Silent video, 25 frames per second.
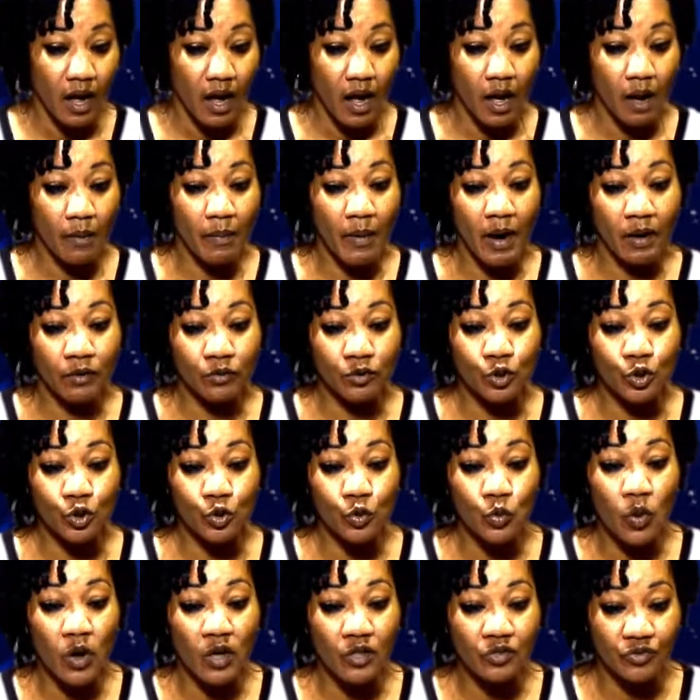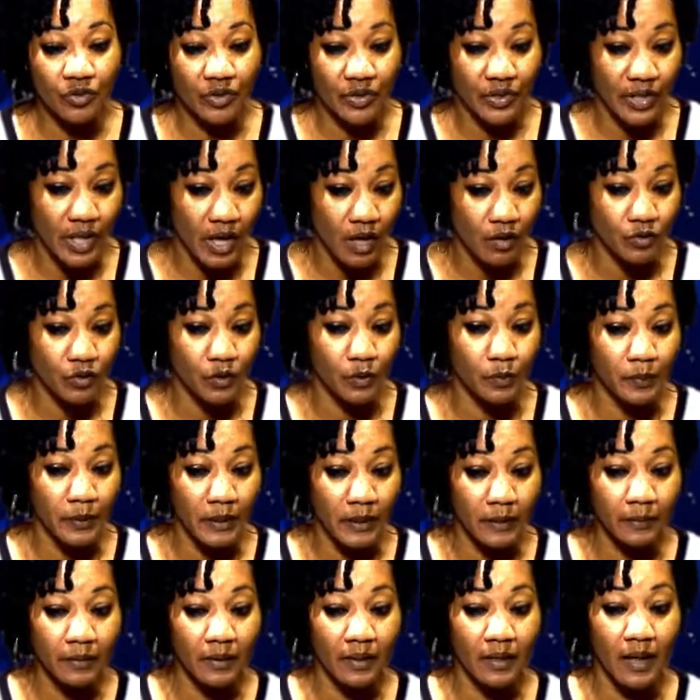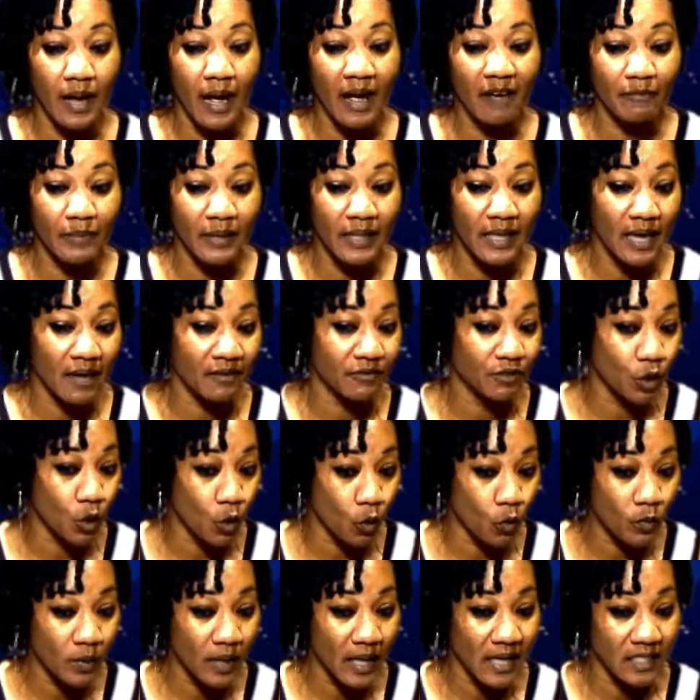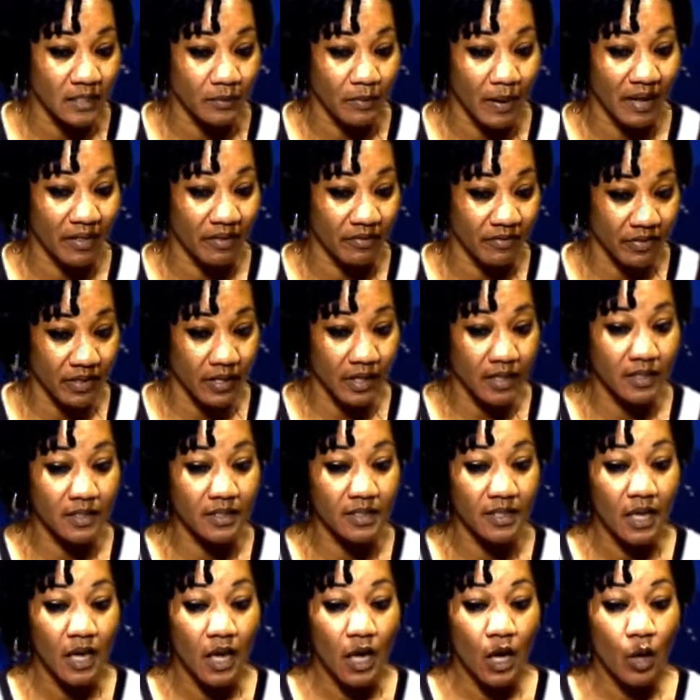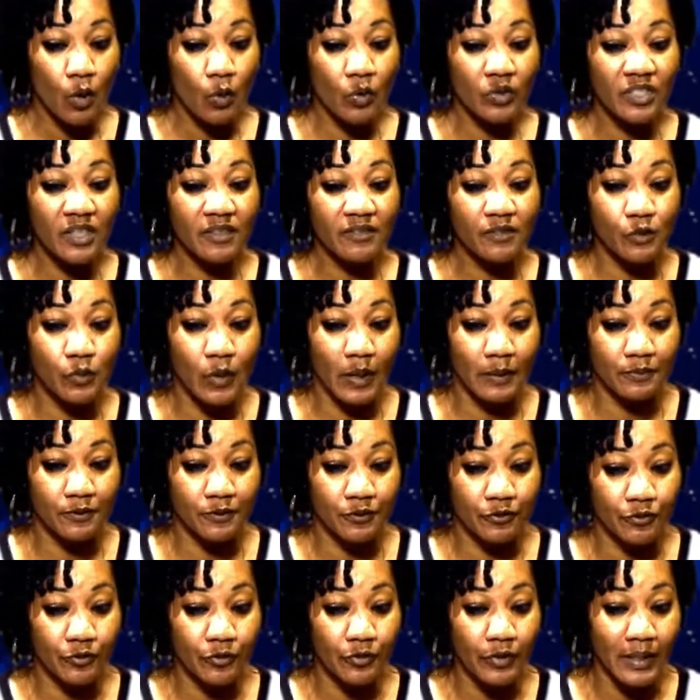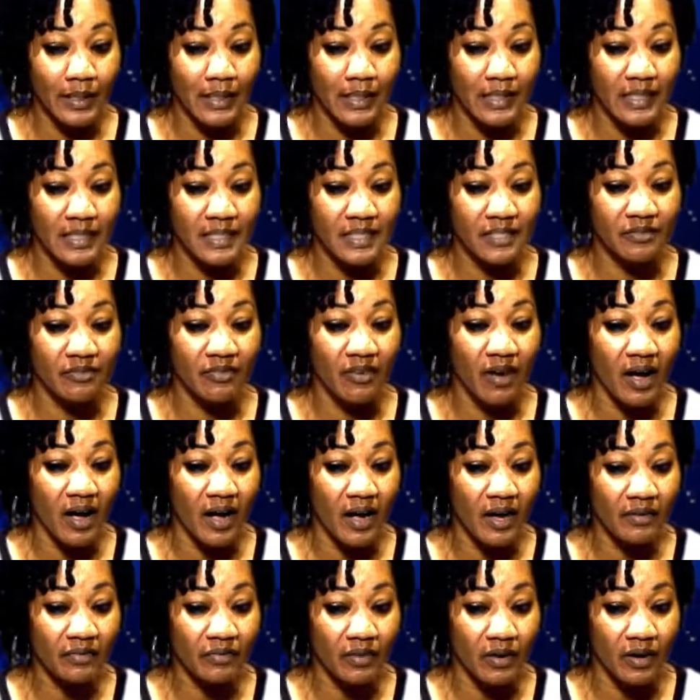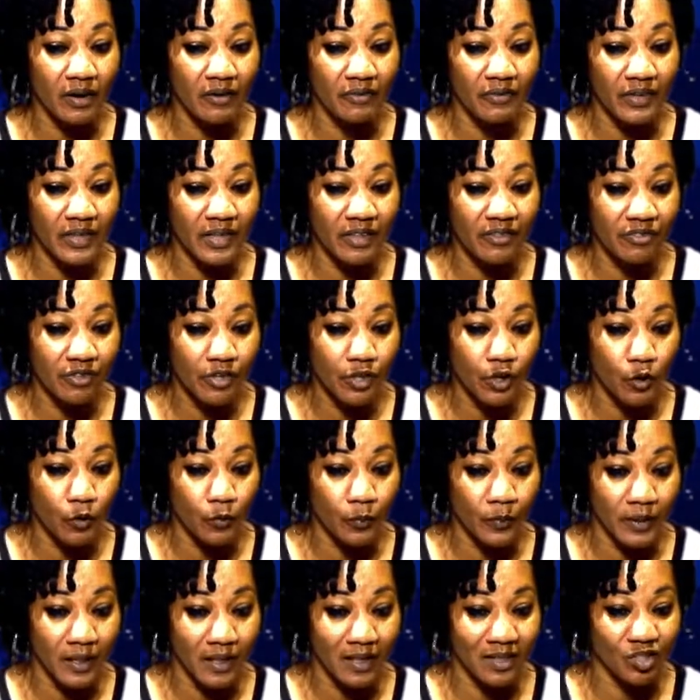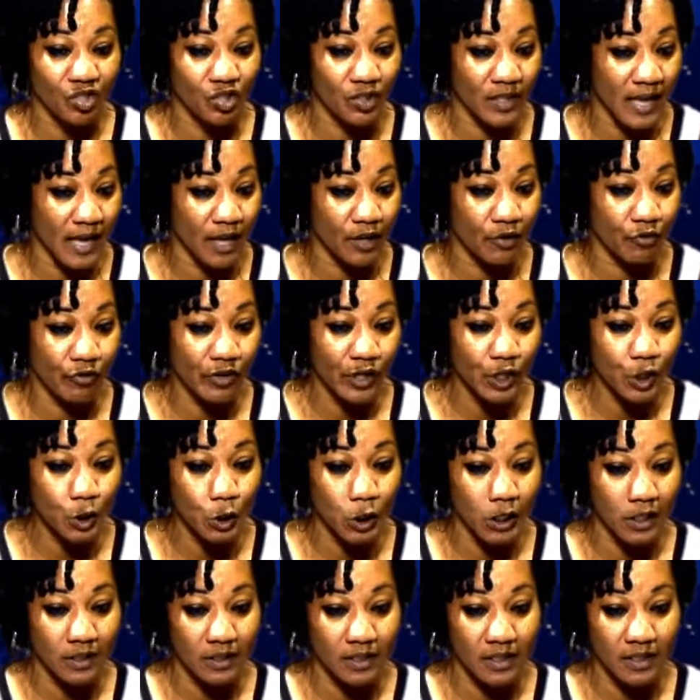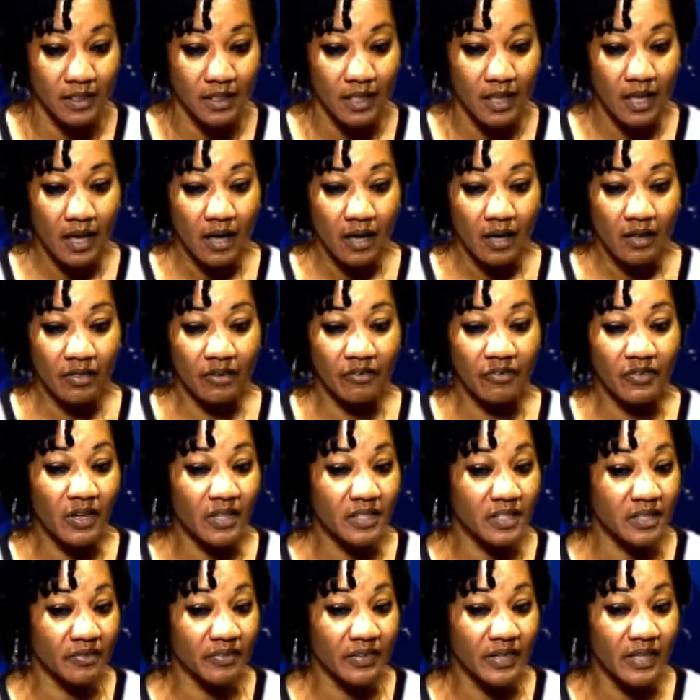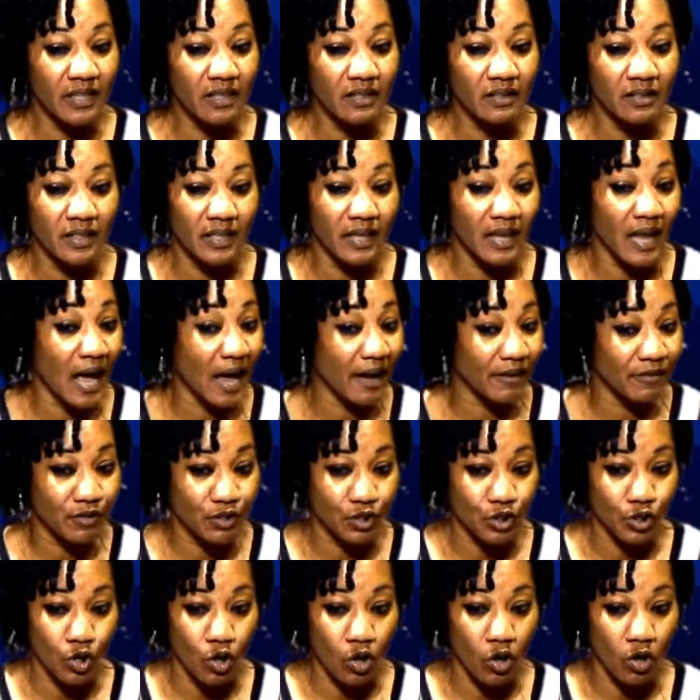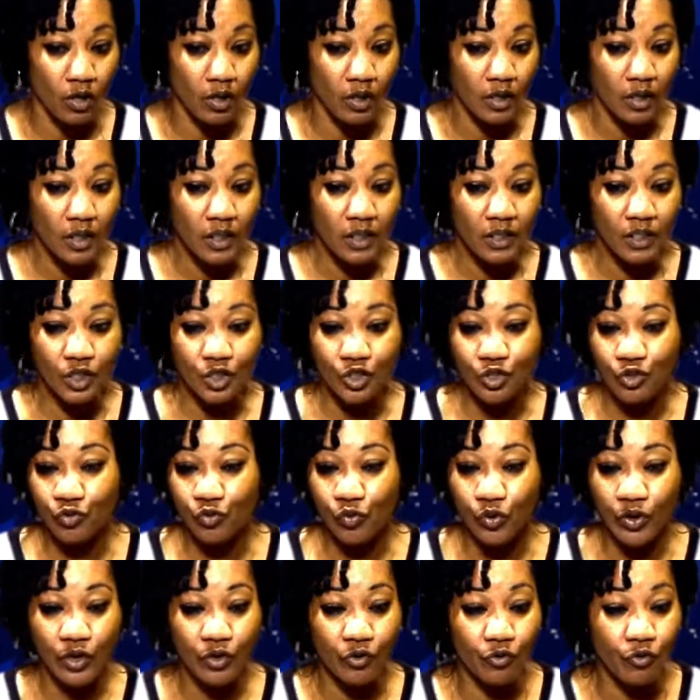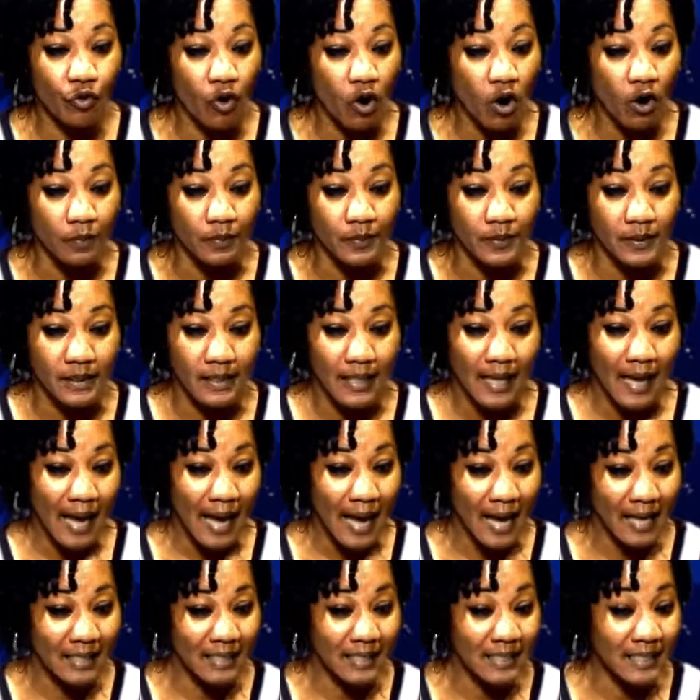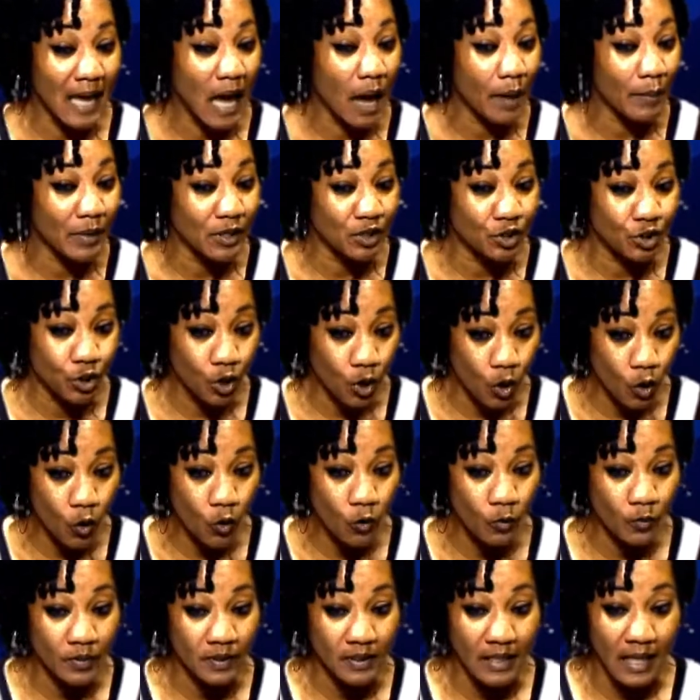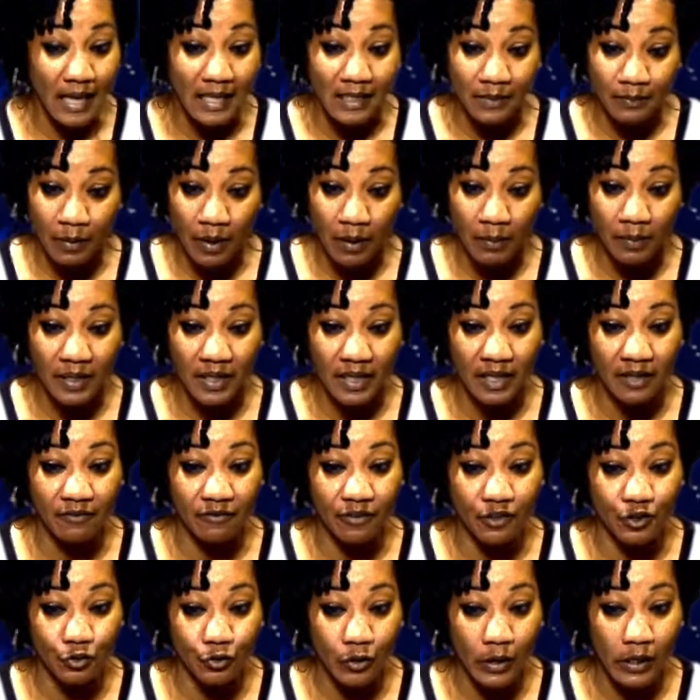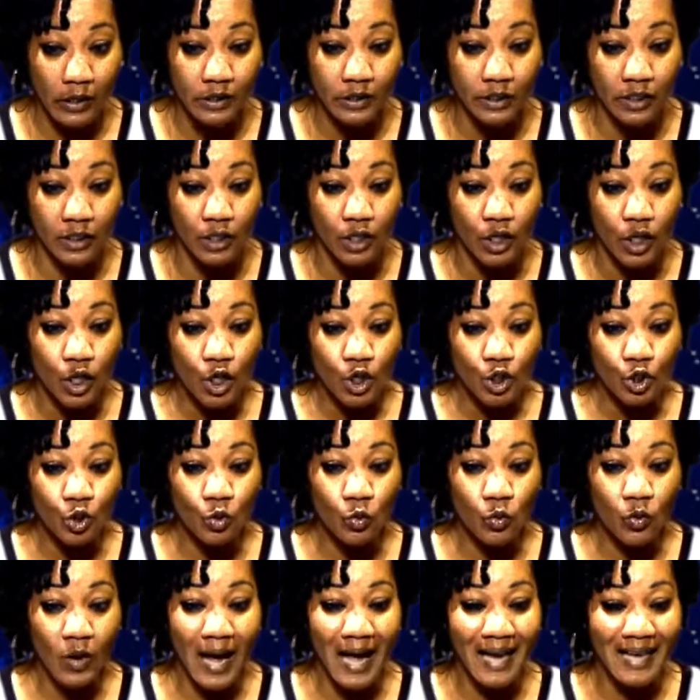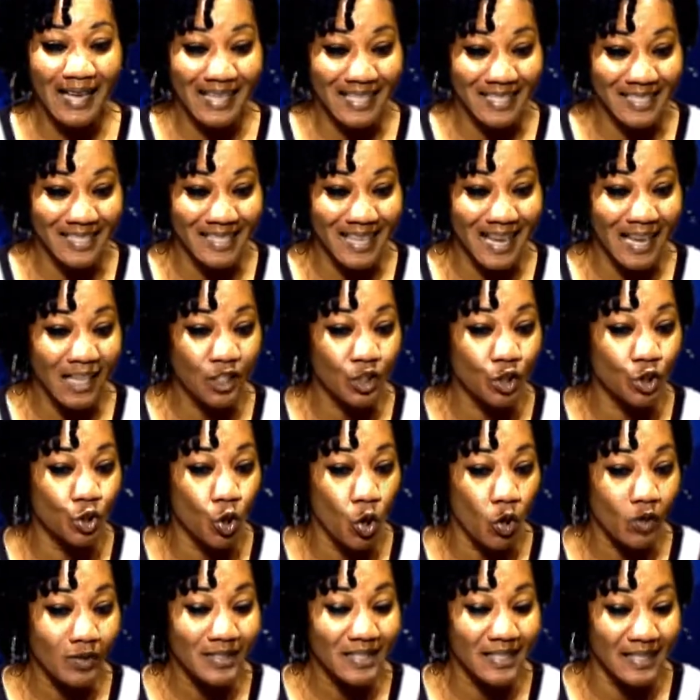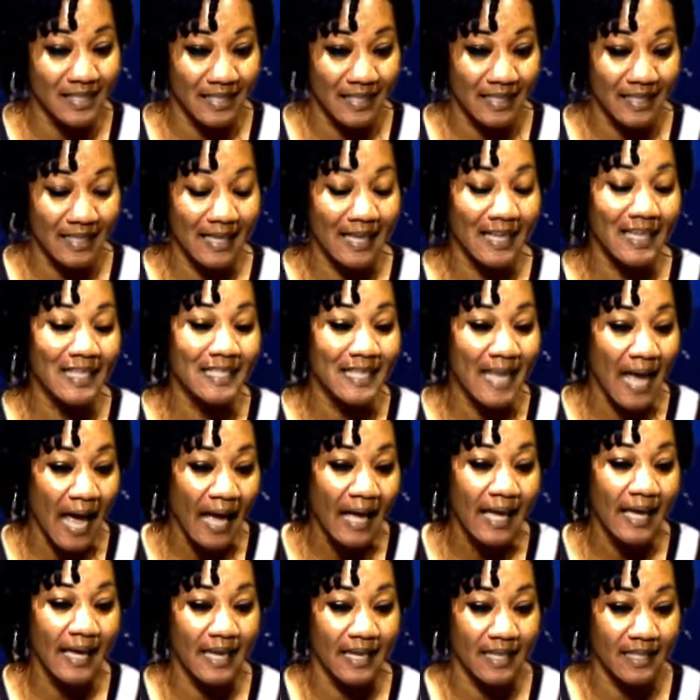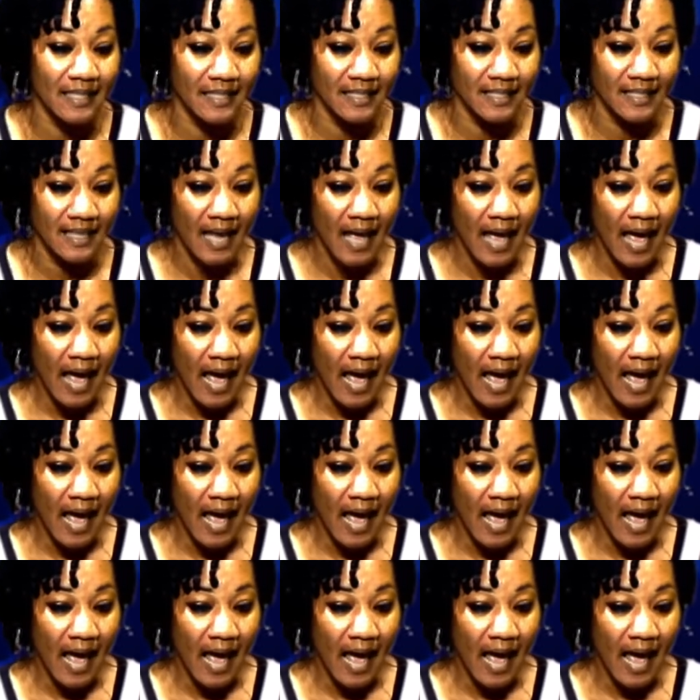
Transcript: About 200,000 people have been left homeless by the floods, which have swept through at least 5 of Ethiopia's 10 regions. The floods have killed livestock, destroyed crops, and damaged homes and public infrastructure to an extent not seen in decades.